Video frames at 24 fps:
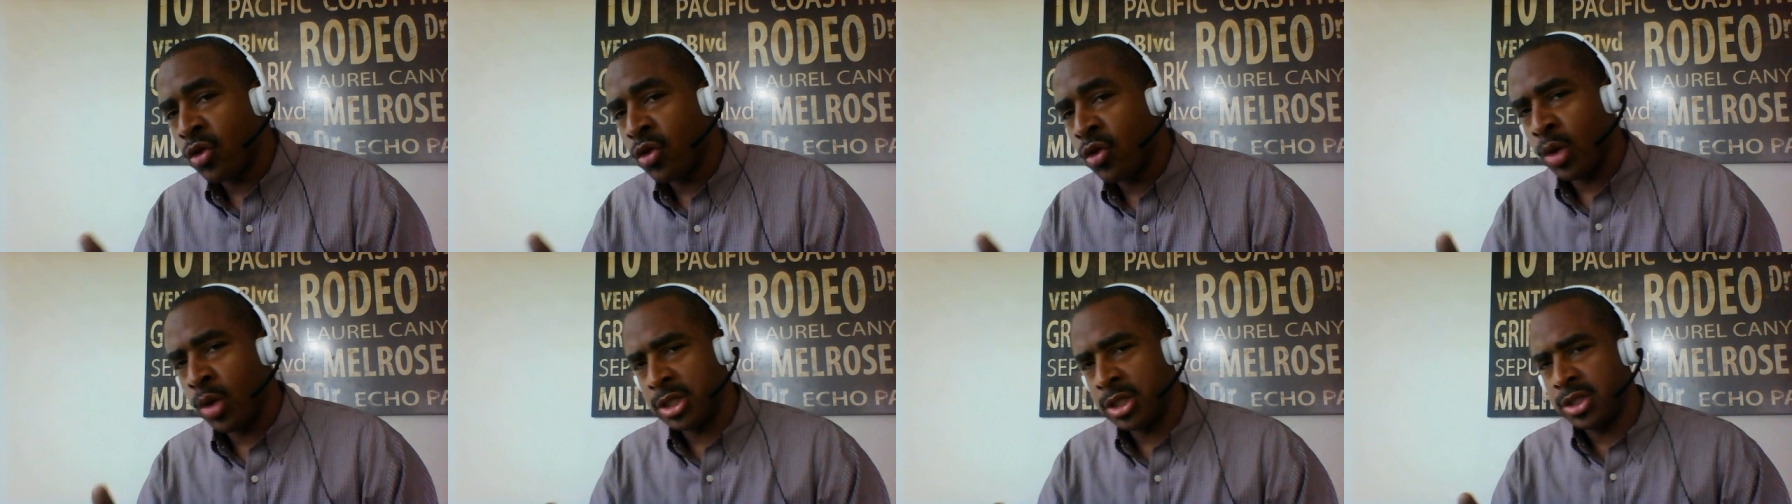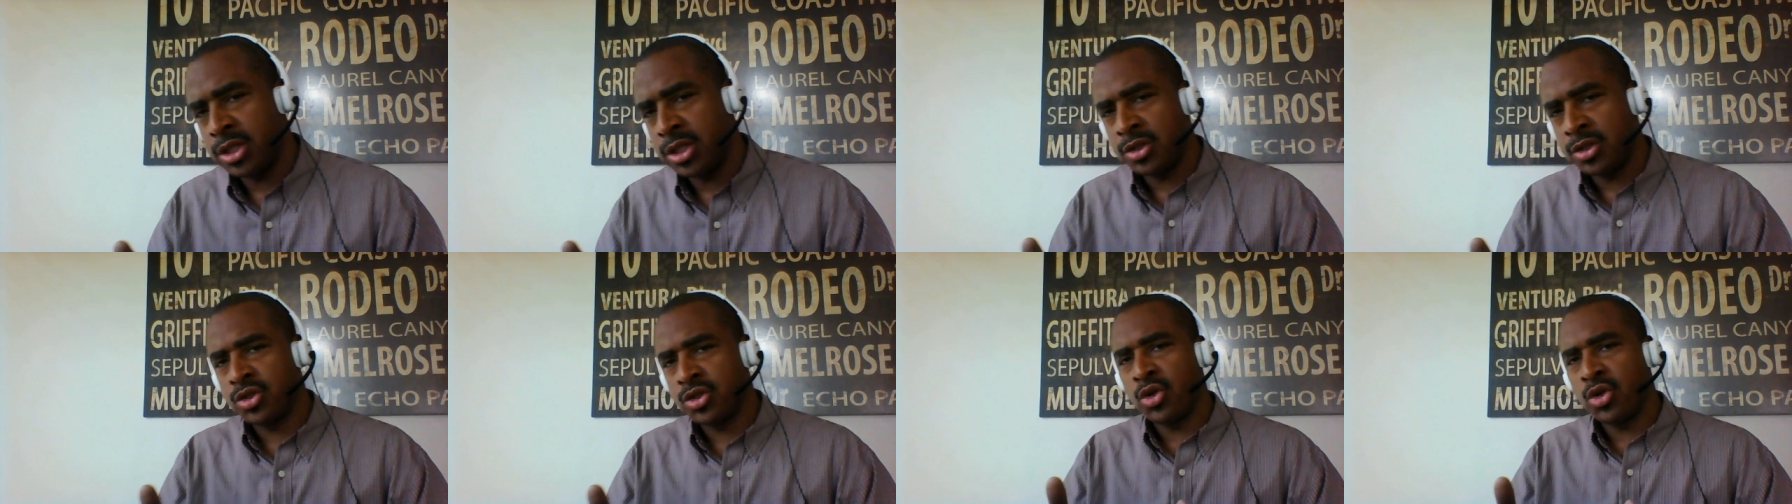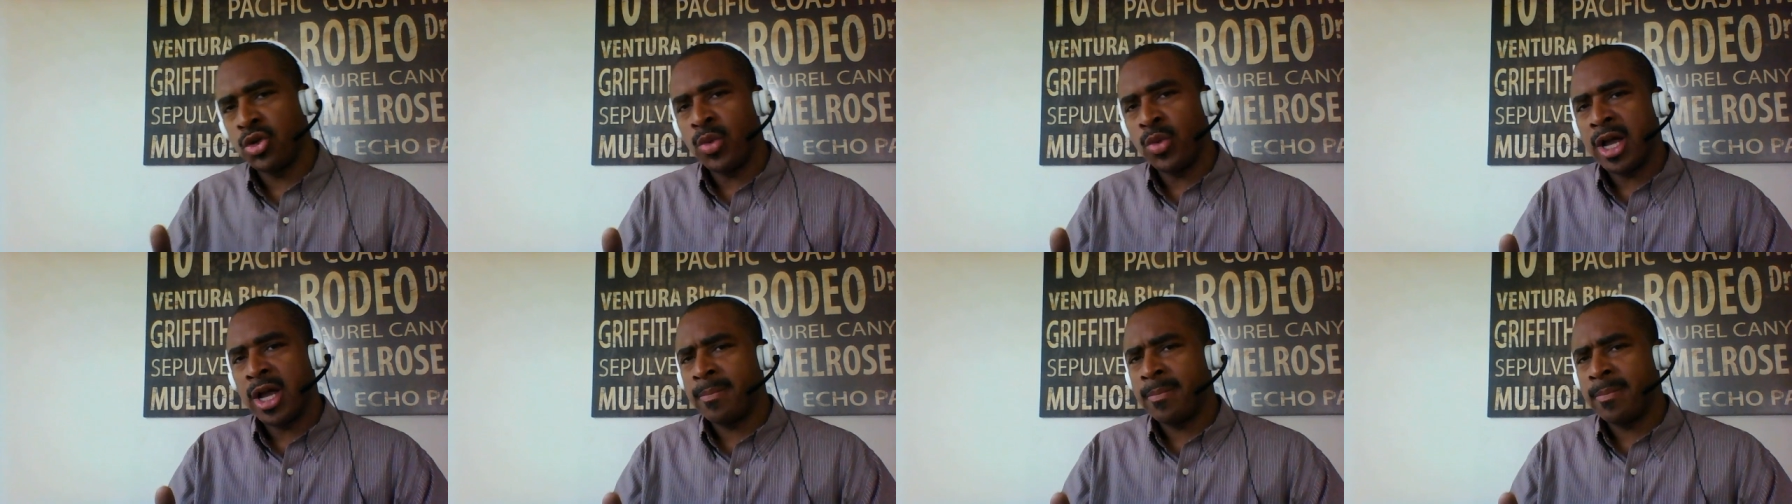questions
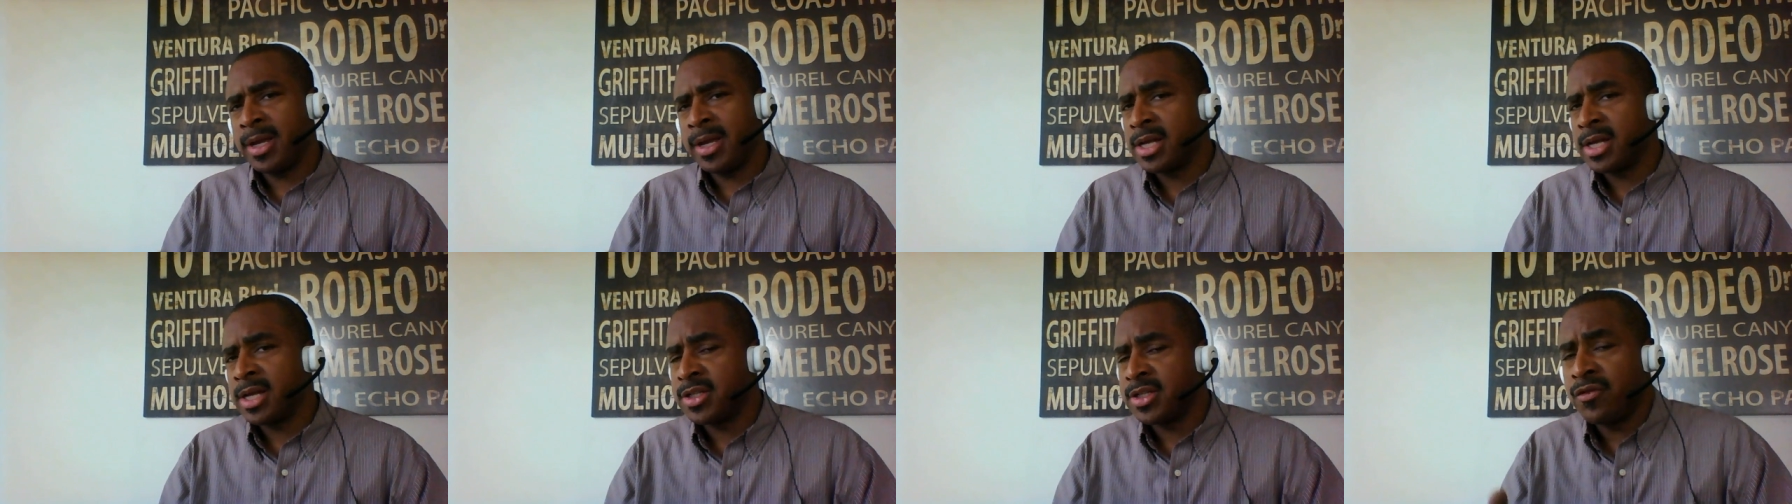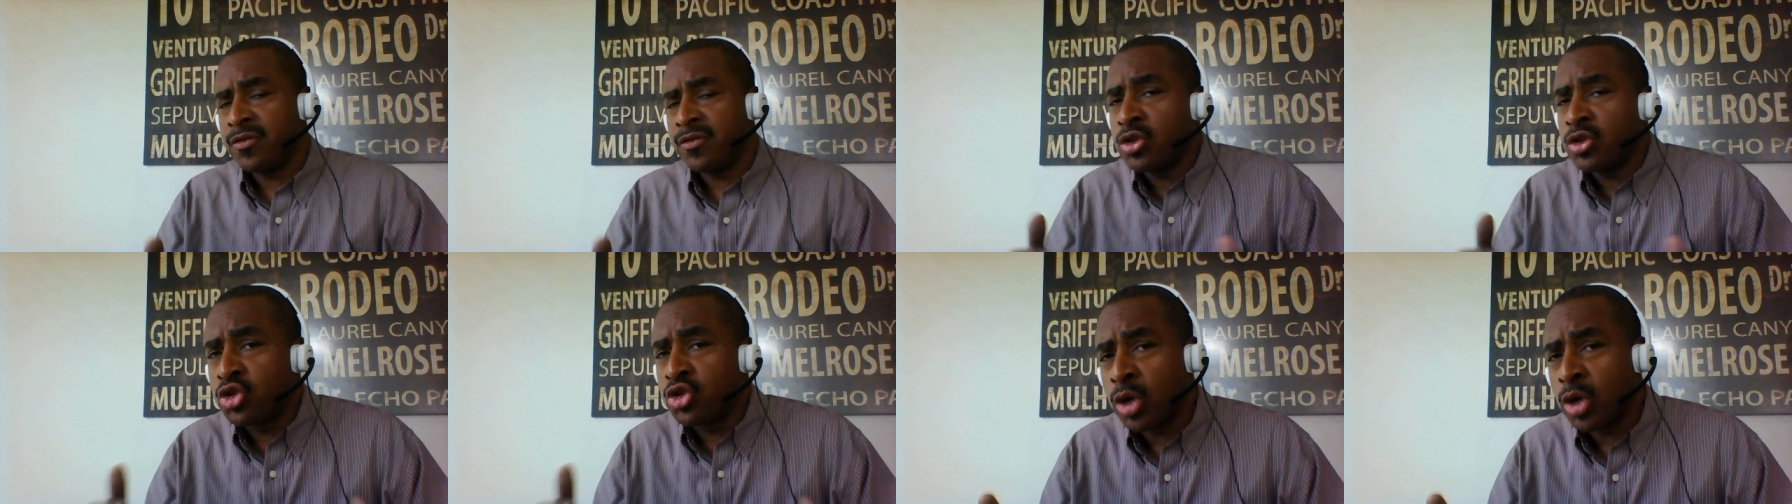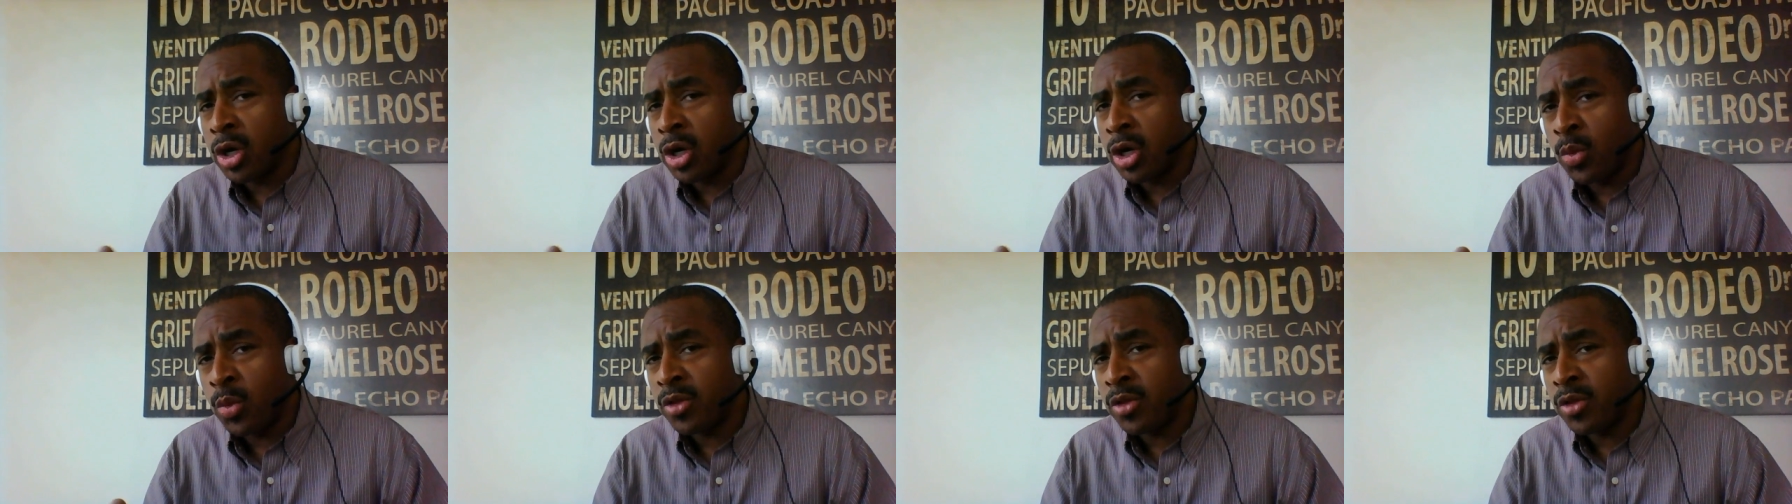correct because if you
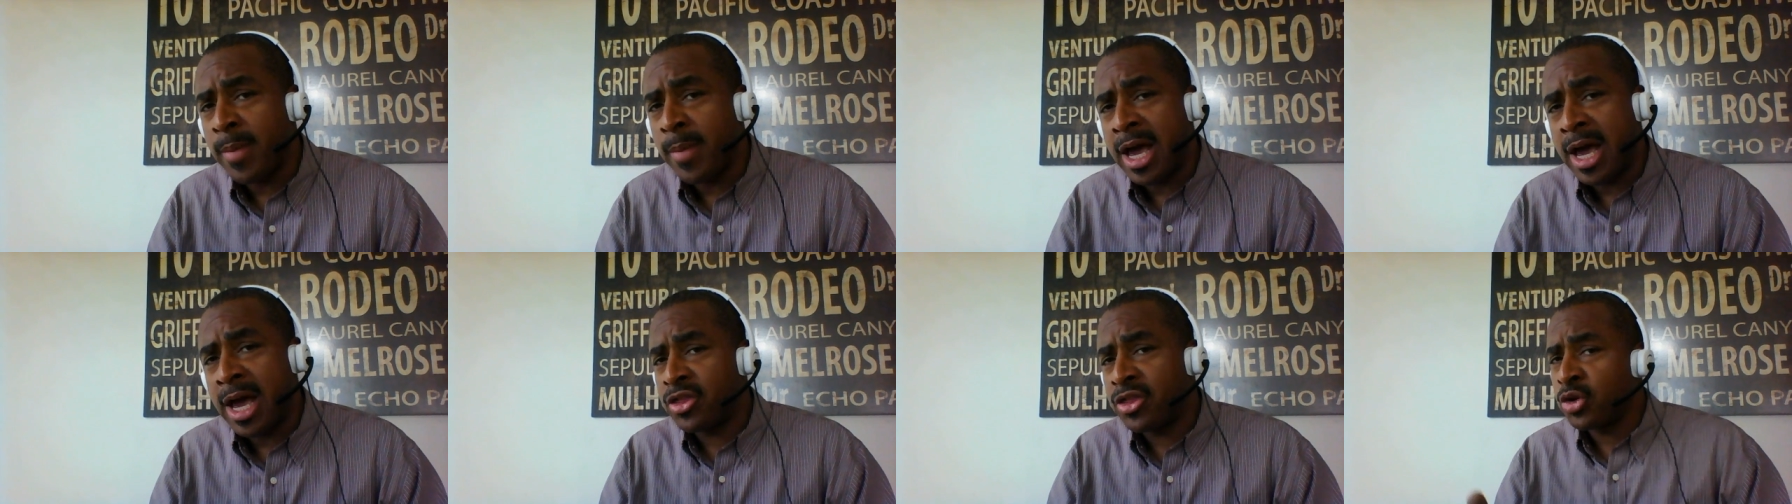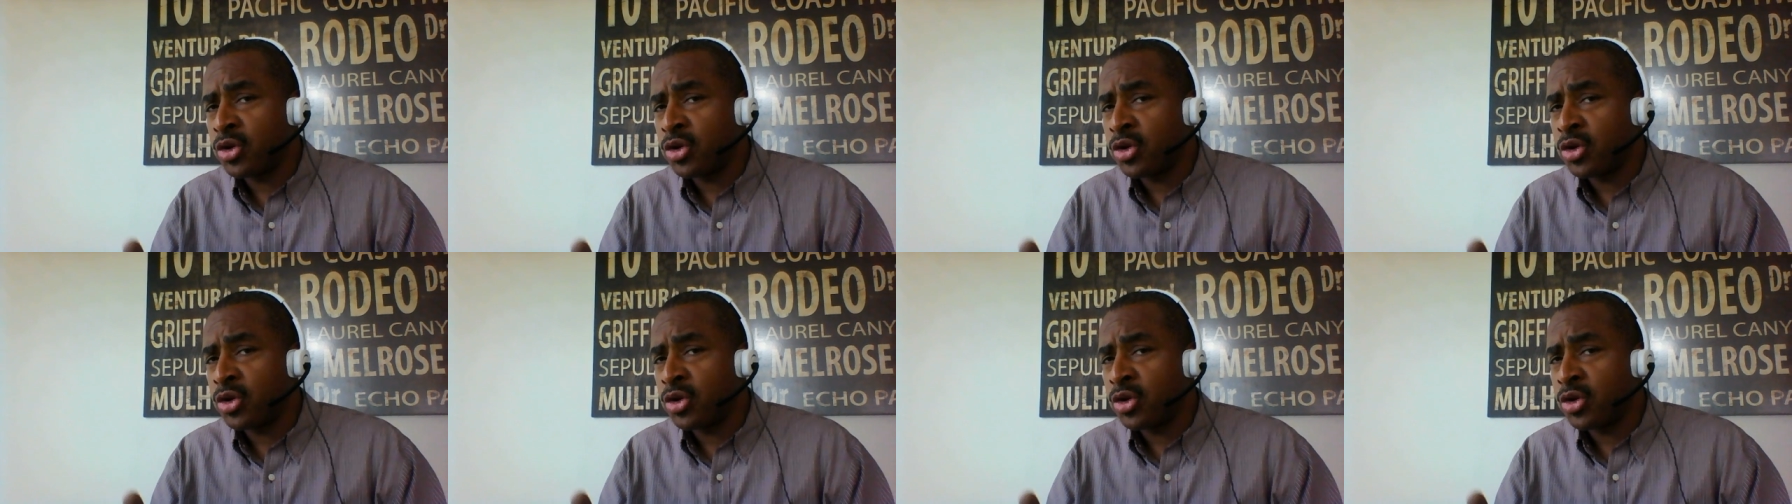struggle with math,